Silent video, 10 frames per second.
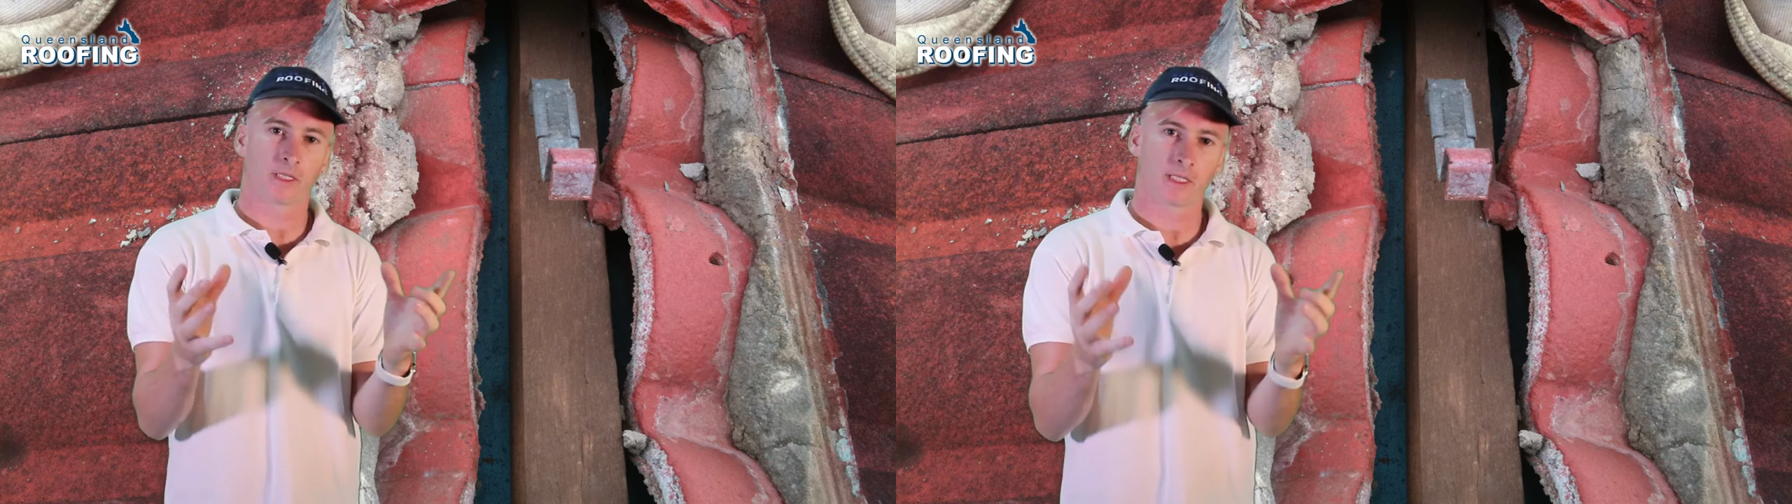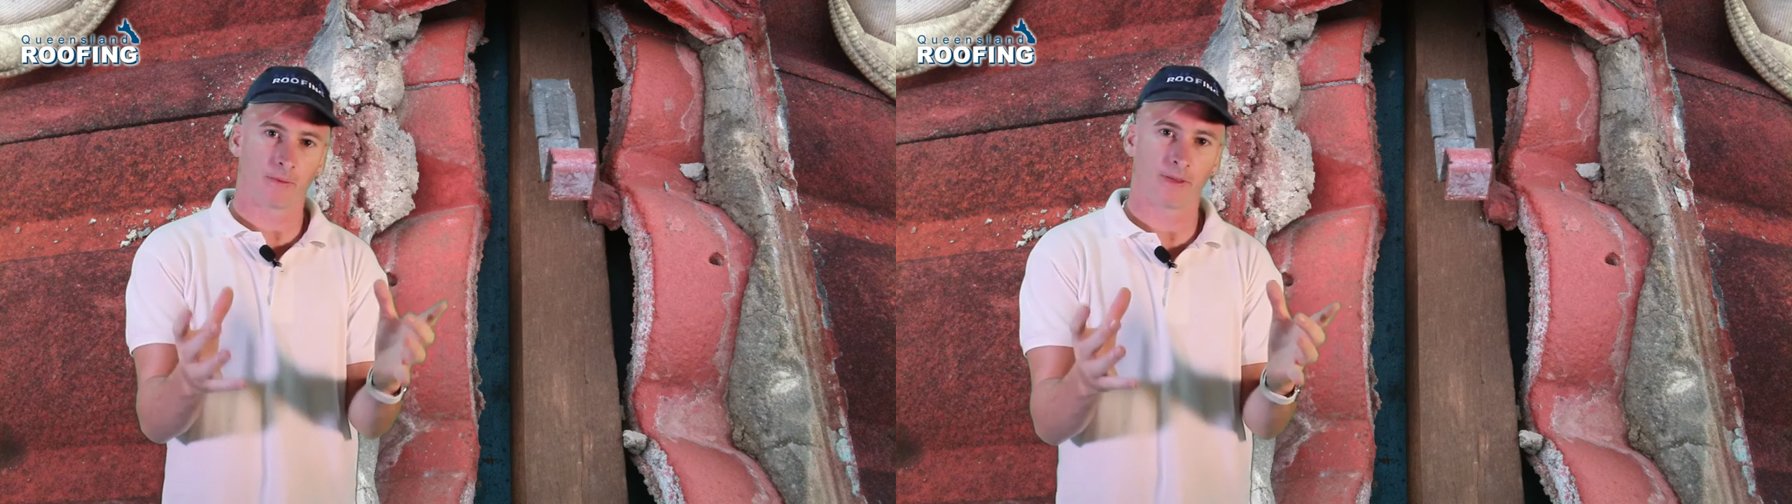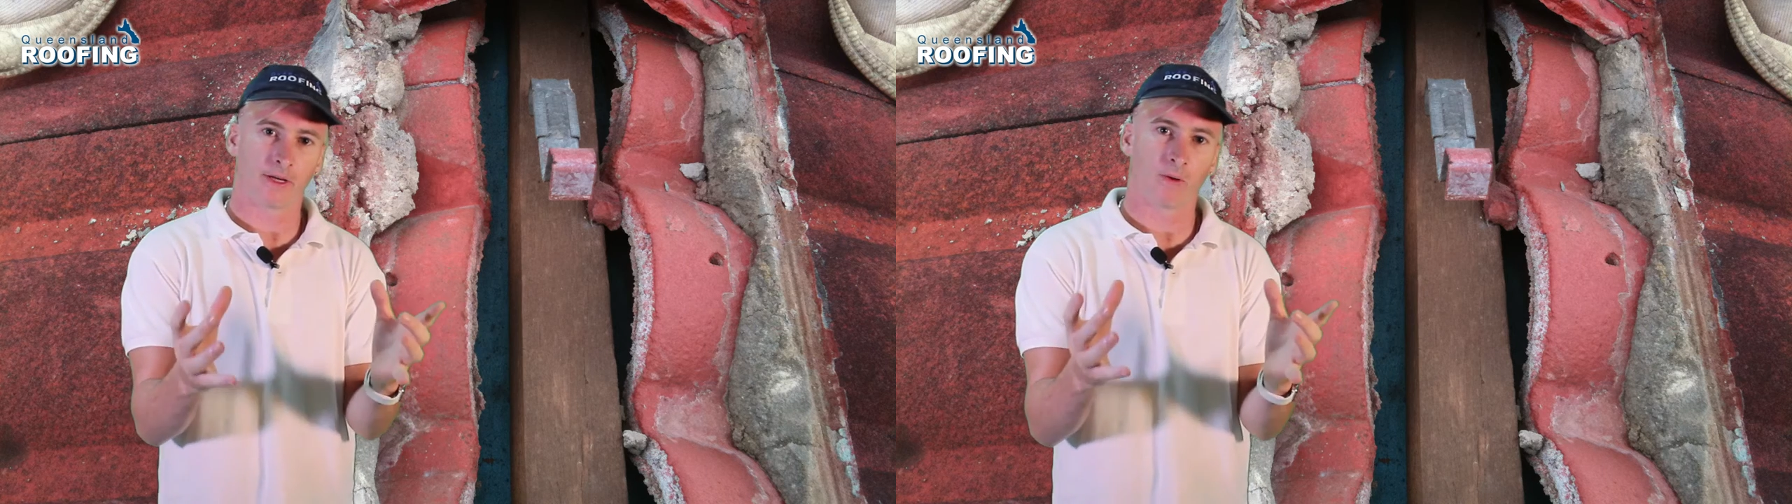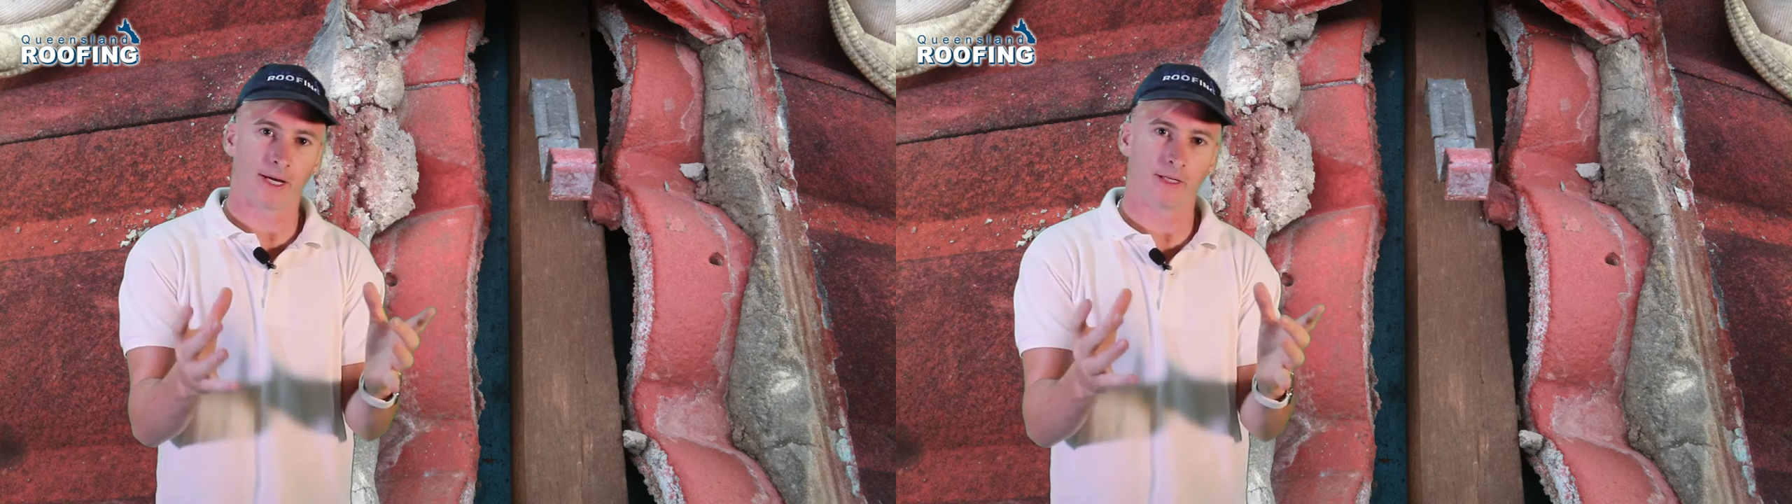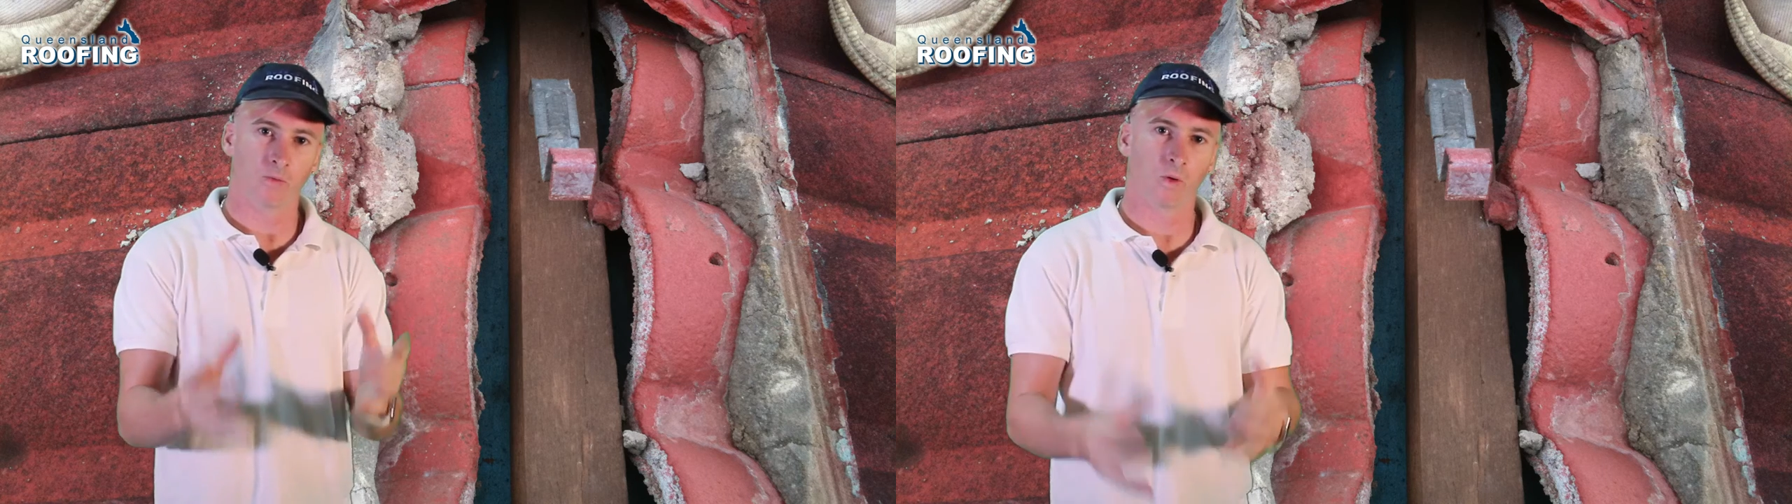some of their
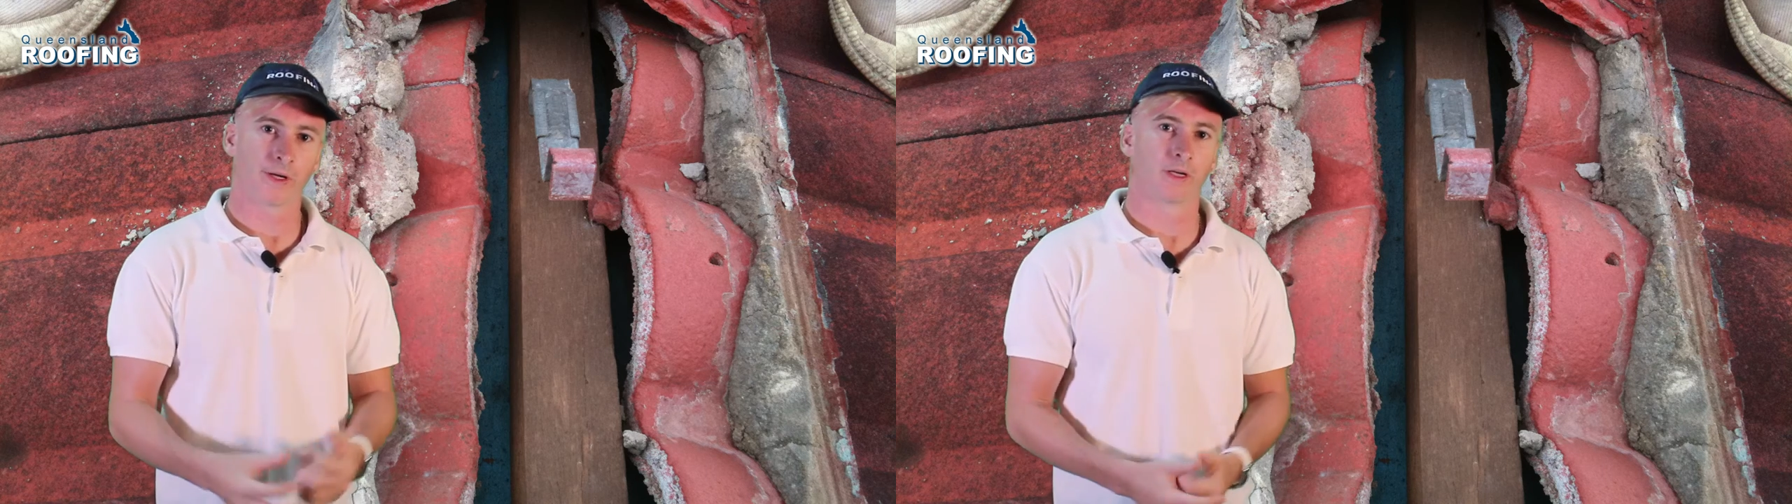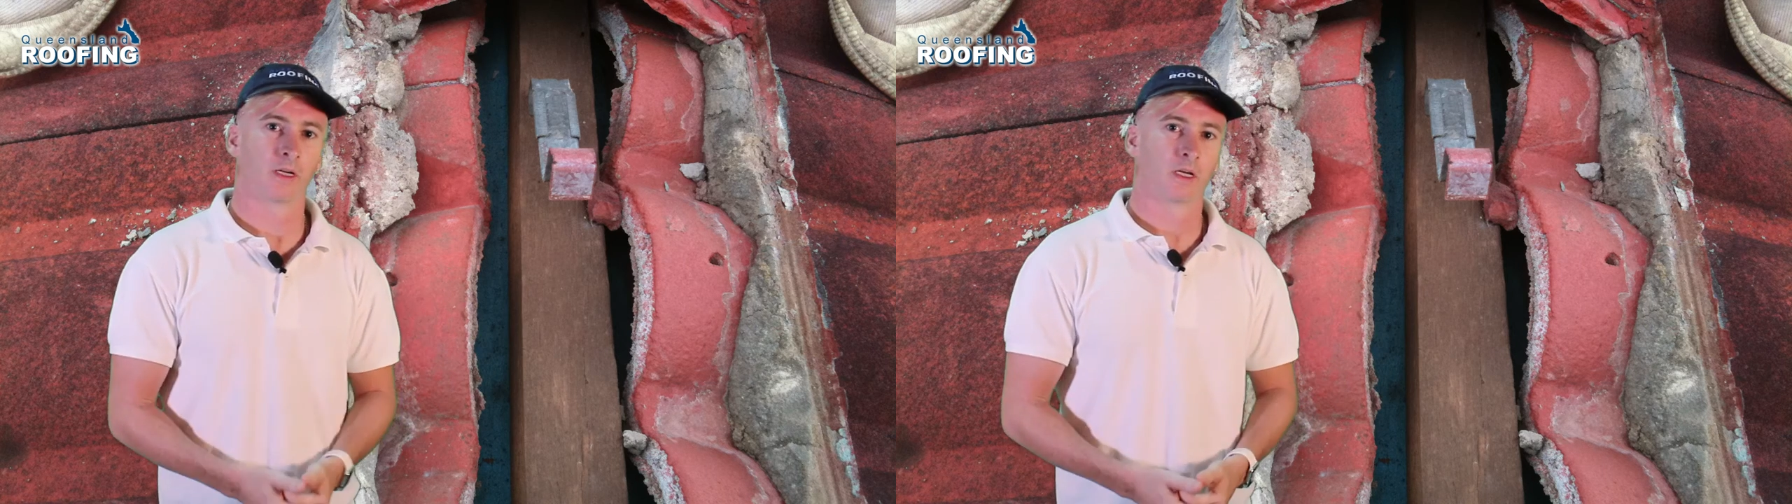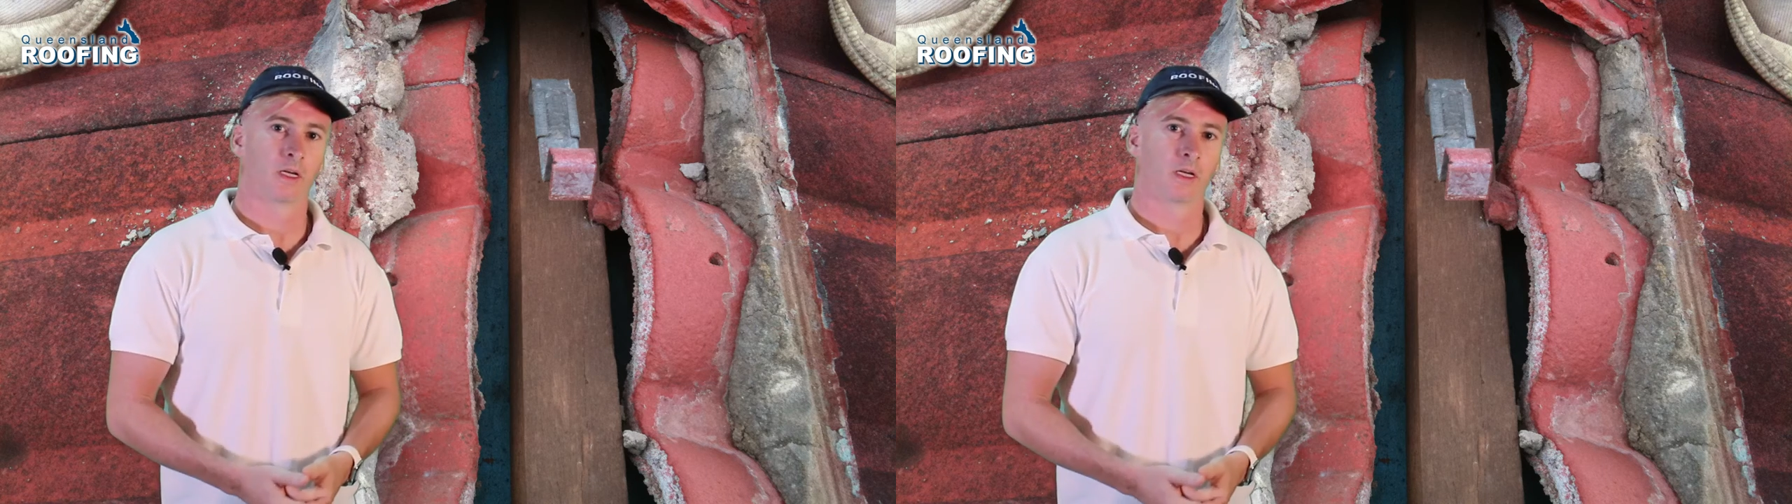weight in water.